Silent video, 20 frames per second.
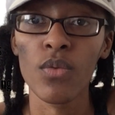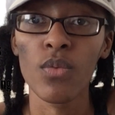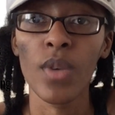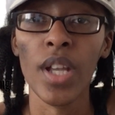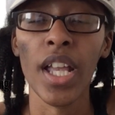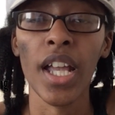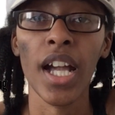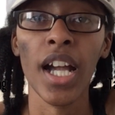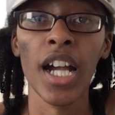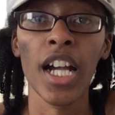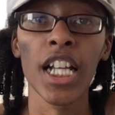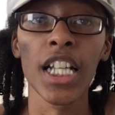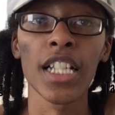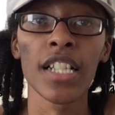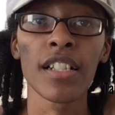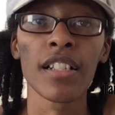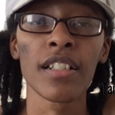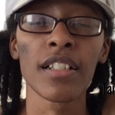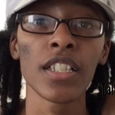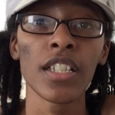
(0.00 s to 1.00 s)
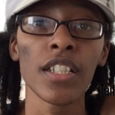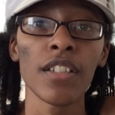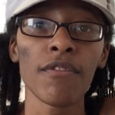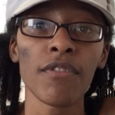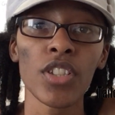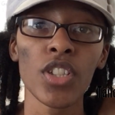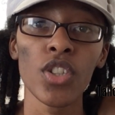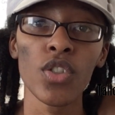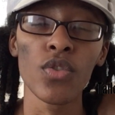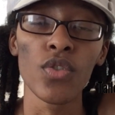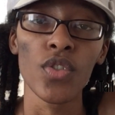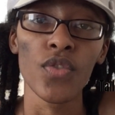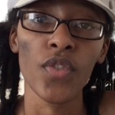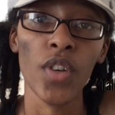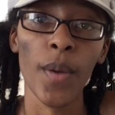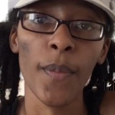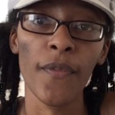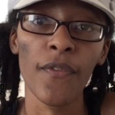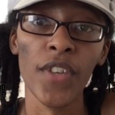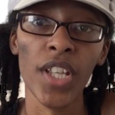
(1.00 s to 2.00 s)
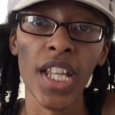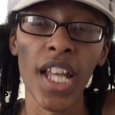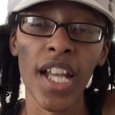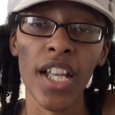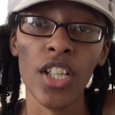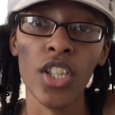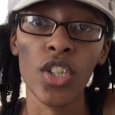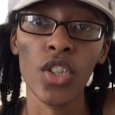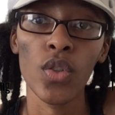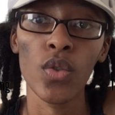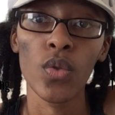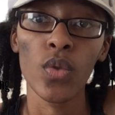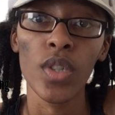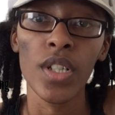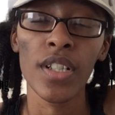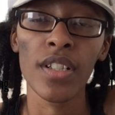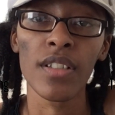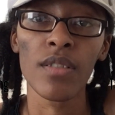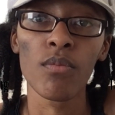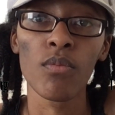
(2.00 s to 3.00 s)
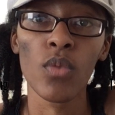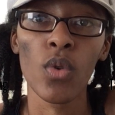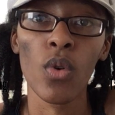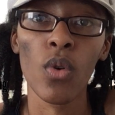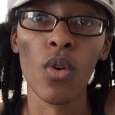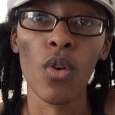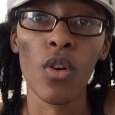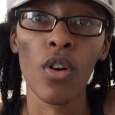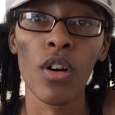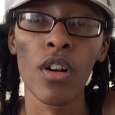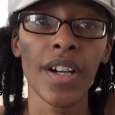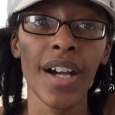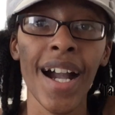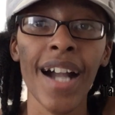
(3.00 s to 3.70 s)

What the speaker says: whereas the videos from VidIQ is more